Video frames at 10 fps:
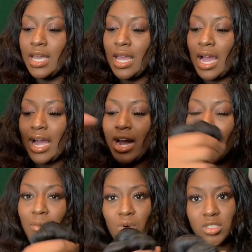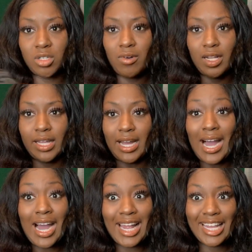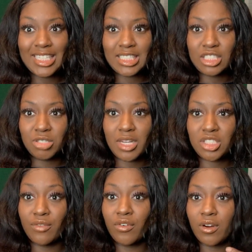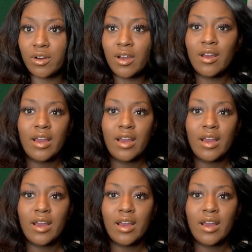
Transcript: I kind of more so want like a highlight situation for